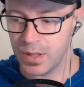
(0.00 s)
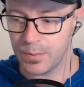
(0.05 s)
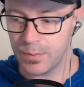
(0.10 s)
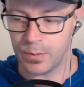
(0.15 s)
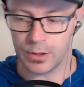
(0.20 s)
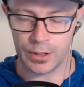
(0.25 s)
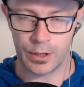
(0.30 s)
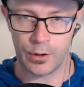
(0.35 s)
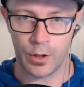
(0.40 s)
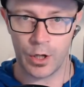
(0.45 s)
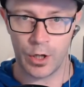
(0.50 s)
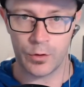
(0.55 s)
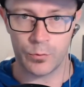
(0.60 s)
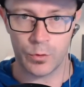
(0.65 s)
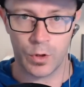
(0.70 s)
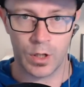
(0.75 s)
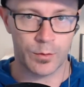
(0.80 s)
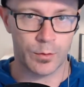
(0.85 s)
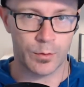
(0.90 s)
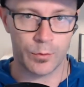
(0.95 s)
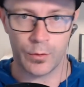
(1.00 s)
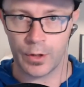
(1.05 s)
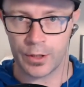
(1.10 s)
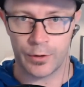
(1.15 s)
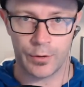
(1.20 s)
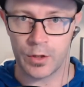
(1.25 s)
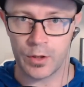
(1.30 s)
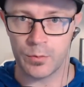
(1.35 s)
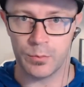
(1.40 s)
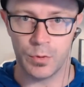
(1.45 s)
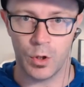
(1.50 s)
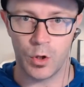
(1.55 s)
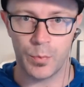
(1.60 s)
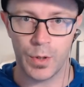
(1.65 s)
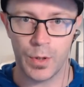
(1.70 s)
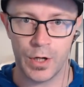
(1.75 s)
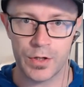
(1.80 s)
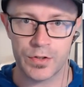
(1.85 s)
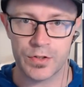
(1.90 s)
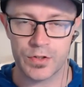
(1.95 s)
people in our own right. We write our own
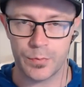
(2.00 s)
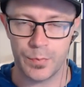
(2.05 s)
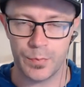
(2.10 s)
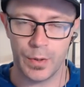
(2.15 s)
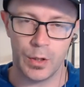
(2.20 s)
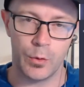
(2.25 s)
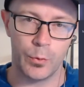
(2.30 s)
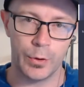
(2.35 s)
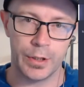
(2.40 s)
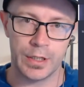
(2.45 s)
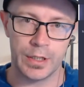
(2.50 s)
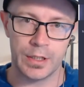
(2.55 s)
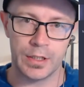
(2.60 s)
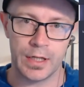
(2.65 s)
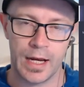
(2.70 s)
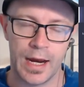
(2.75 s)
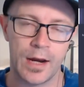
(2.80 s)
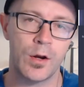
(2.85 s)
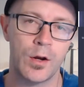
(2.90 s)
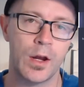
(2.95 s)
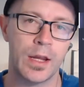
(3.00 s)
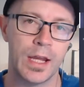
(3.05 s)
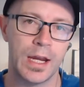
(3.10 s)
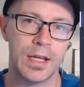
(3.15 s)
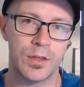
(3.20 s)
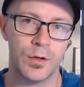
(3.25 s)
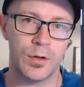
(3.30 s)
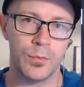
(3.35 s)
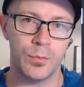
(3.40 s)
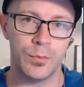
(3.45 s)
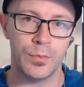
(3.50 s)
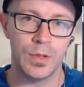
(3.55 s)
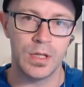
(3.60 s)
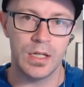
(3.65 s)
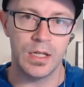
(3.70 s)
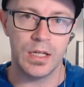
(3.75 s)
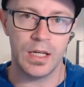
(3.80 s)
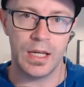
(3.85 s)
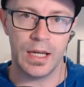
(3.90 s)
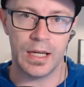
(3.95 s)
blog posts, but we aggregate them
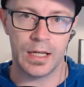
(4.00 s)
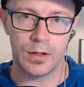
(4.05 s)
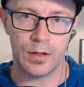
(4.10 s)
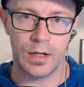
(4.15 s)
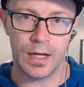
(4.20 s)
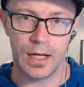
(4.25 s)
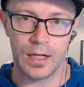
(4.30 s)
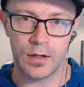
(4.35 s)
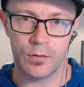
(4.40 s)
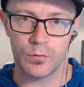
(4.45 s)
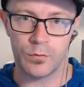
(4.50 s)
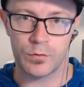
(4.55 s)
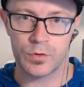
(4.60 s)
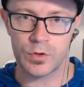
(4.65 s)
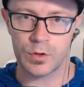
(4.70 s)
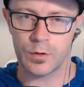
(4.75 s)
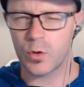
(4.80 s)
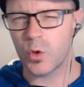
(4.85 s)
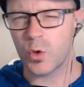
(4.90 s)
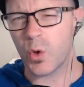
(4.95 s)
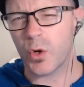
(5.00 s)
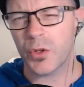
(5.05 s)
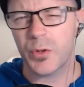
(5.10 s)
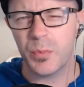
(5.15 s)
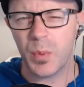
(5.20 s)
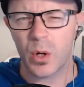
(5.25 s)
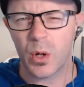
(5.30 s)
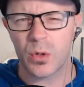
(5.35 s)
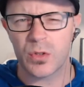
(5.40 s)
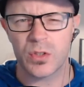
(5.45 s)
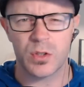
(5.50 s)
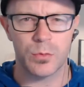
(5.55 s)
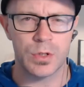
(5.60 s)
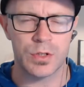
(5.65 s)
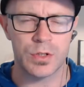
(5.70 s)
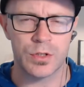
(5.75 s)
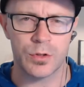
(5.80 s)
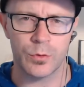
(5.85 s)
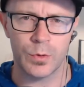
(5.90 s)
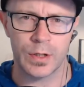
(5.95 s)
and sort of cross-post
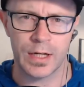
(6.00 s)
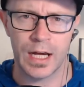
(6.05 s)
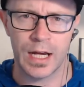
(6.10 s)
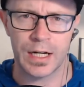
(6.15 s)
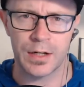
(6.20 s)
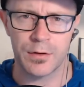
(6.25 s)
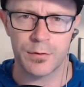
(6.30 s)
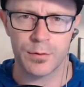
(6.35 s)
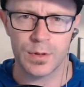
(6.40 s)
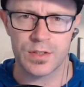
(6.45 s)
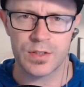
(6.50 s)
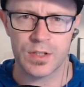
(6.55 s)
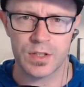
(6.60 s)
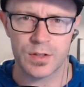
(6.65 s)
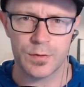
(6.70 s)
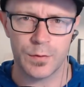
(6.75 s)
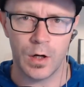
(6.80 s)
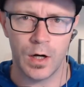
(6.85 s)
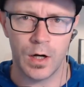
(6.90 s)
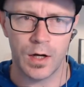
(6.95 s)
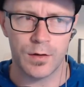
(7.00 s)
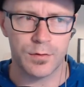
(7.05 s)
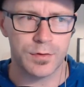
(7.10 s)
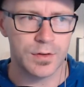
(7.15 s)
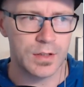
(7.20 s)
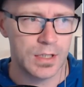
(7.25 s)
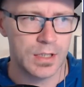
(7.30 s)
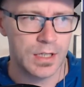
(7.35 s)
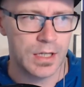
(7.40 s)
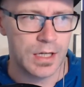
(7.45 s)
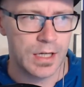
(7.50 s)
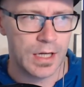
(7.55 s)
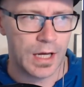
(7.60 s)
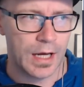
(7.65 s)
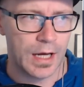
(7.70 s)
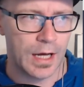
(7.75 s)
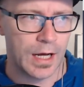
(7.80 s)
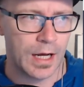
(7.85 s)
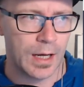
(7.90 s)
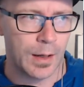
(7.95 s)
them into Regarding 365.
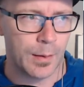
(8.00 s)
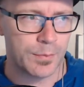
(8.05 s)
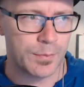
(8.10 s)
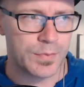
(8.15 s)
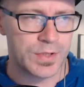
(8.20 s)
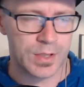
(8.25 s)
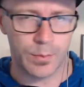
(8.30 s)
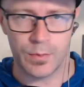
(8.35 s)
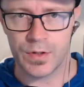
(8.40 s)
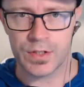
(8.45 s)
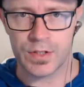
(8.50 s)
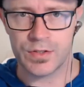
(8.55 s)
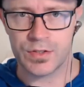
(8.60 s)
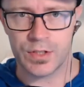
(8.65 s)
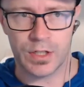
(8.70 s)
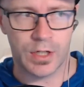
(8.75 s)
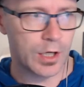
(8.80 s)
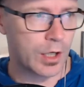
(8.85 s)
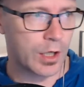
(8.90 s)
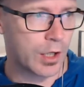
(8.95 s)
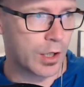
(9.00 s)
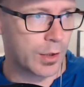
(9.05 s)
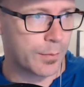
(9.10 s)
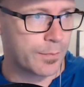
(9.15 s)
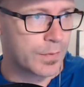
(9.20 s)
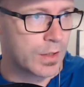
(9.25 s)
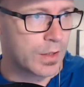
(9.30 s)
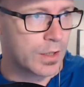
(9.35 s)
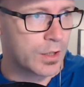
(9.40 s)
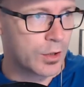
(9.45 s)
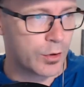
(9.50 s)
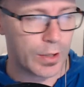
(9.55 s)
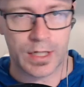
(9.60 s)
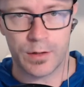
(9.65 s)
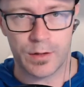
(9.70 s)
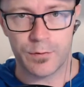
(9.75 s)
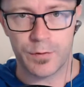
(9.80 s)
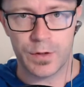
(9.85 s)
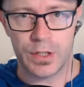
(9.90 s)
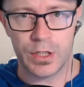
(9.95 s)
Some of us are
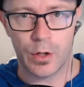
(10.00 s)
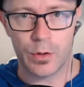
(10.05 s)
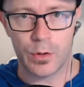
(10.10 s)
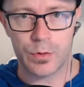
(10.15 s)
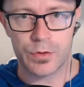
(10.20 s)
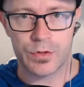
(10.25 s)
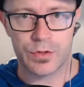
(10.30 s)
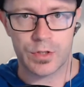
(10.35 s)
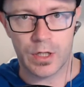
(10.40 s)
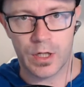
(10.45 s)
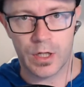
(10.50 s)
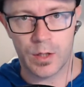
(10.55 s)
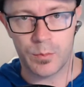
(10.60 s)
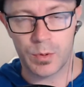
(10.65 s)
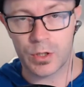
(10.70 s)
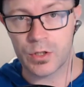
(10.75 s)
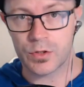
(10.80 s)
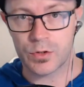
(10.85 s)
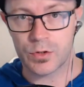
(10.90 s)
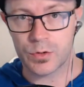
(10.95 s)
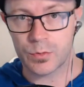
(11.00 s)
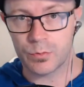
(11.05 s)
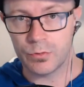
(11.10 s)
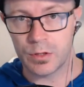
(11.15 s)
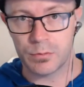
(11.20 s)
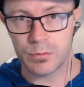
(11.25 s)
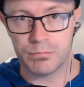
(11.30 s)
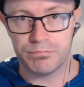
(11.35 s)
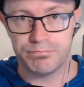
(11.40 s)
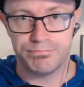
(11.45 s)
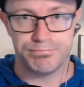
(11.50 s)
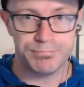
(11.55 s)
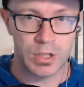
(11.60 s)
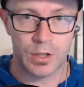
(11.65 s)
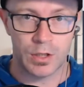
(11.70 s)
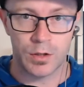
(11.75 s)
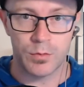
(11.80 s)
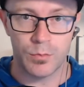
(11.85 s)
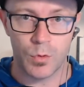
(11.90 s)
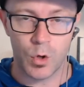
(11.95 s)
creating videos because we're
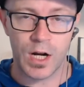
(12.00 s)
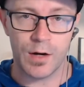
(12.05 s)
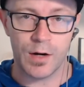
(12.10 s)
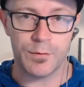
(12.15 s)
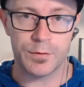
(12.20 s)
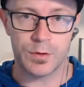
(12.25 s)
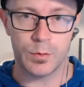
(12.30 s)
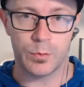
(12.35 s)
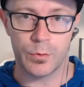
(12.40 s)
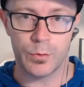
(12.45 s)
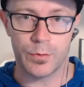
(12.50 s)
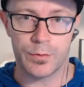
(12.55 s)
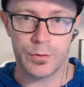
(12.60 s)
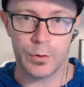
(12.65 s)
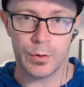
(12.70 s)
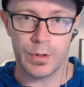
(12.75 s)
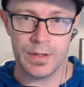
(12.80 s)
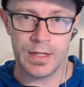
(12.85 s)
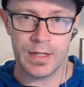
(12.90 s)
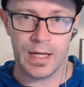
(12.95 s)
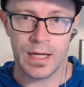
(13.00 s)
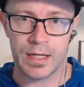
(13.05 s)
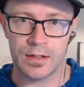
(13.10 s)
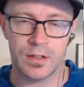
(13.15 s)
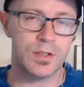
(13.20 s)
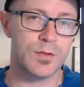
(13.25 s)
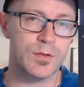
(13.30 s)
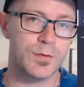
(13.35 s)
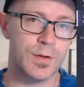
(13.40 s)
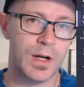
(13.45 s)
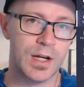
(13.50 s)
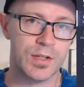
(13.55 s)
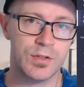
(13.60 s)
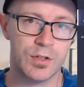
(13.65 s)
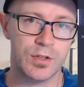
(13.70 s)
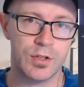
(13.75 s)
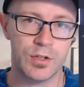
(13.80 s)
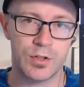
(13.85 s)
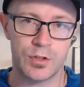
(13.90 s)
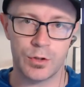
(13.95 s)
more comfortable with doing that, and it's
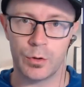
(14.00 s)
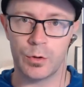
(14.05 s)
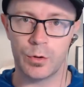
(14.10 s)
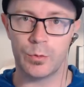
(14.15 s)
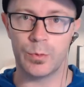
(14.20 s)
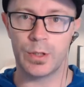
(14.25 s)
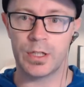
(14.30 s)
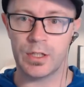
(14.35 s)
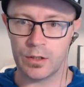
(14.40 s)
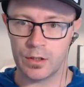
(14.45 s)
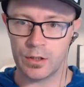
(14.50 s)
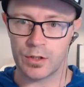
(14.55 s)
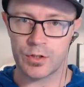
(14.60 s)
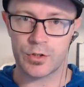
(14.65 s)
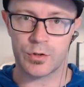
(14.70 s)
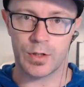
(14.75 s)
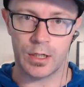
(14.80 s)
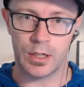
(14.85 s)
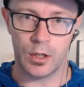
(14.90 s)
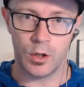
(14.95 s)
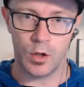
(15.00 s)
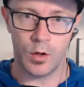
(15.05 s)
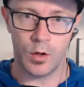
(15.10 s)
faster to do, and we can illustrate